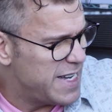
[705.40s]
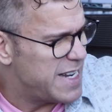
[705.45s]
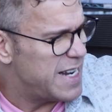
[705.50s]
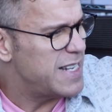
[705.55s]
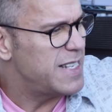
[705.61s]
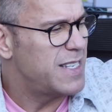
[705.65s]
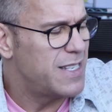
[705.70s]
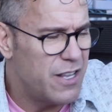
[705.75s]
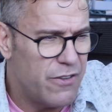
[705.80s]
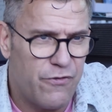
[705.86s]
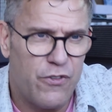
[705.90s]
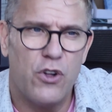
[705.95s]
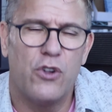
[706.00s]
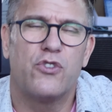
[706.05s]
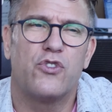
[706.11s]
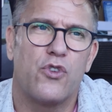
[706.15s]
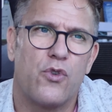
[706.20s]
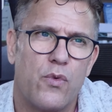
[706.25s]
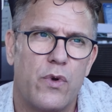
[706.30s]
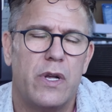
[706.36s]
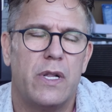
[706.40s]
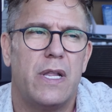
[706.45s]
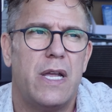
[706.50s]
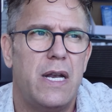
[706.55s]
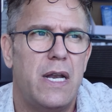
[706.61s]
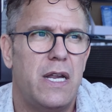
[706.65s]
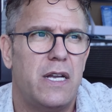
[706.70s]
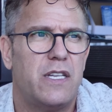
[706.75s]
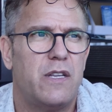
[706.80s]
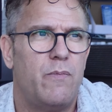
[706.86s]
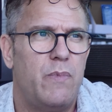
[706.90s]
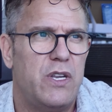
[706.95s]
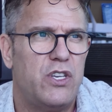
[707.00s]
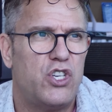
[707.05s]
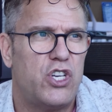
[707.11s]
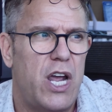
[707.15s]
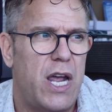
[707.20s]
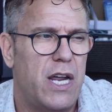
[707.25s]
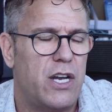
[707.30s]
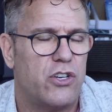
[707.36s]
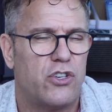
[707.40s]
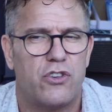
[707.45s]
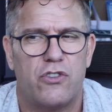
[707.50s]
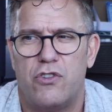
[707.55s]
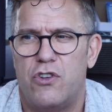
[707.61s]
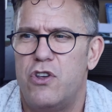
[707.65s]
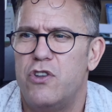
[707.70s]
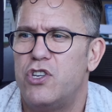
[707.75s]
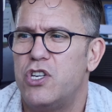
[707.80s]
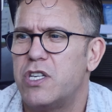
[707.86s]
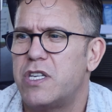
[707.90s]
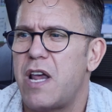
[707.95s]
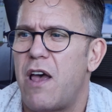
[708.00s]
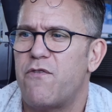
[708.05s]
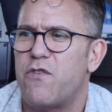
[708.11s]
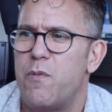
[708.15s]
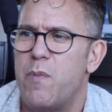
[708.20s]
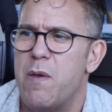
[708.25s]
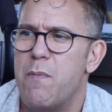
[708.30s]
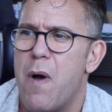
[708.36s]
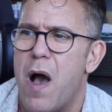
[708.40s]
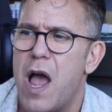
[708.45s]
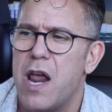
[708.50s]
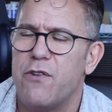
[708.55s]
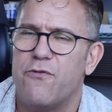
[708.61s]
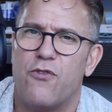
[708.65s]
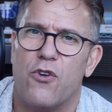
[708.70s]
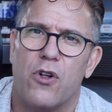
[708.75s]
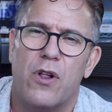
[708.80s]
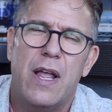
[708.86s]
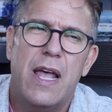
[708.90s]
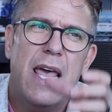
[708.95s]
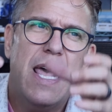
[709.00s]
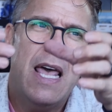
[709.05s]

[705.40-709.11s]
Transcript: does the filter really need to be changed. So you just have to be mindful.